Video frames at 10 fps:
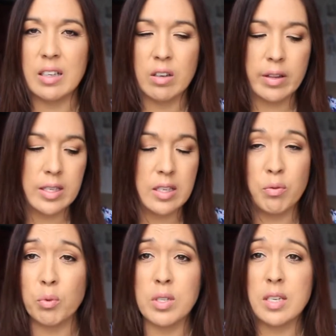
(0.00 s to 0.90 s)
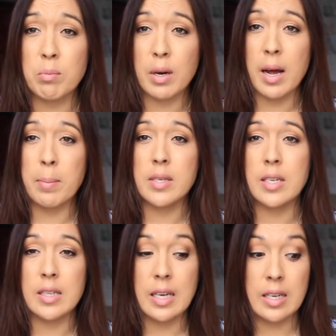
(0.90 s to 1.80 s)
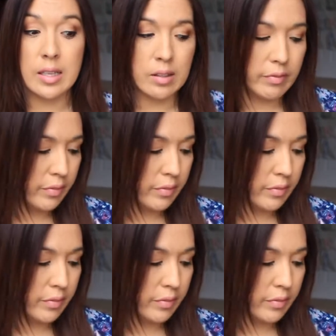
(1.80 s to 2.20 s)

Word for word: and all that stuff. We'll see what happens at the end of the,